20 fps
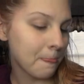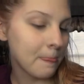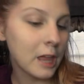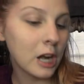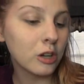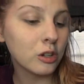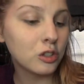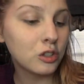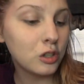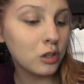this.
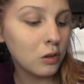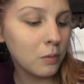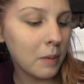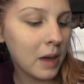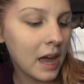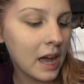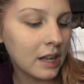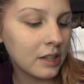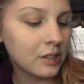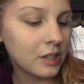There's 2
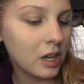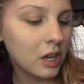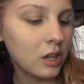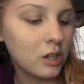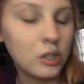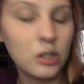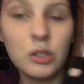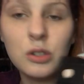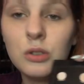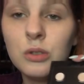mattes
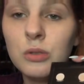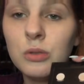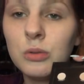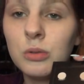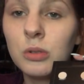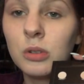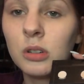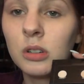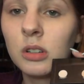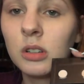and
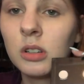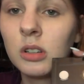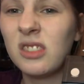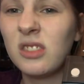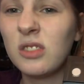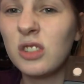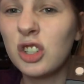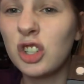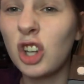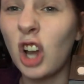2
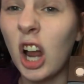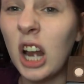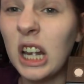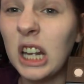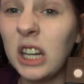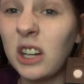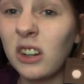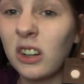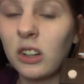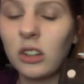
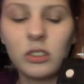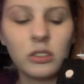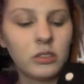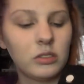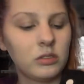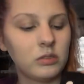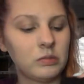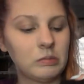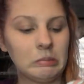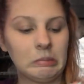shinier
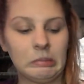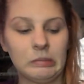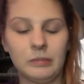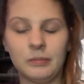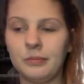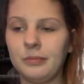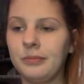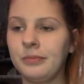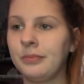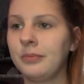
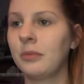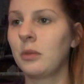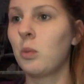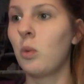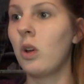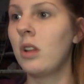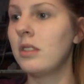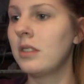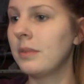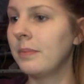
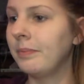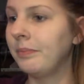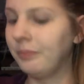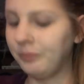ones.